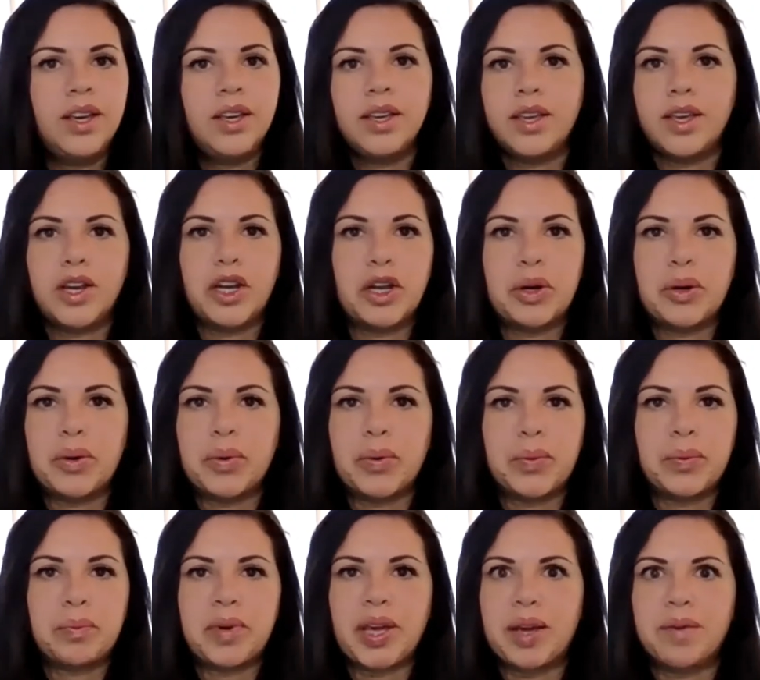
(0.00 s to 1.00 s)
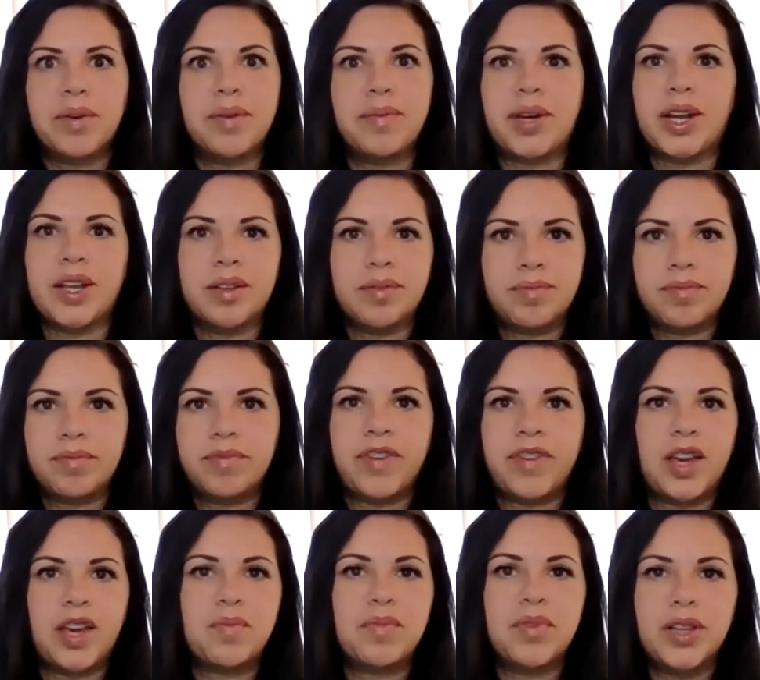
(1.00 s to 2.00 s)
you know, everybody,
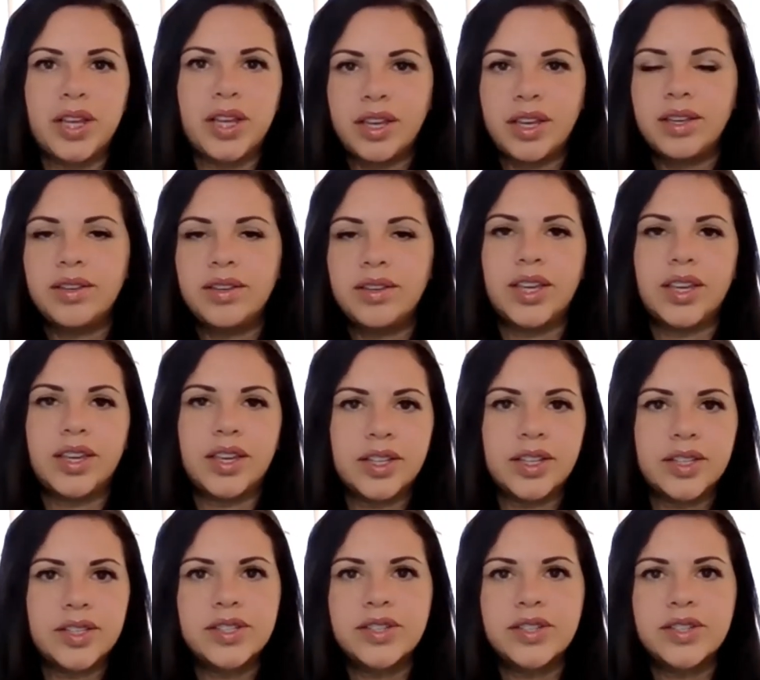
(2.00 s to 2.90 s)
family, kids,